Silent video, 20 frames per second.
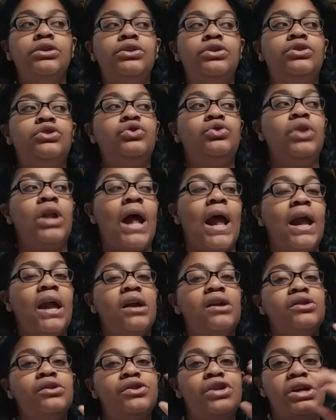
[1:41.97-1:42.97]

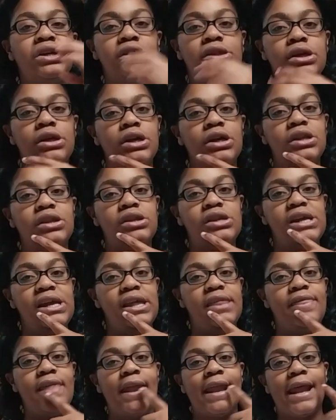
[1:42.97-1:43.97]
took the
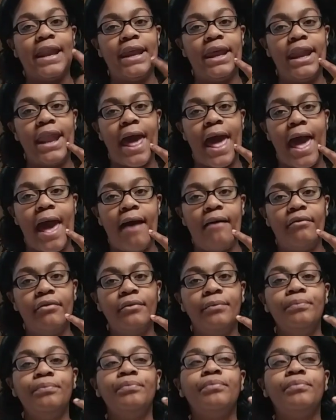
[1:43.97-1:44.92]
teeth that I didn't have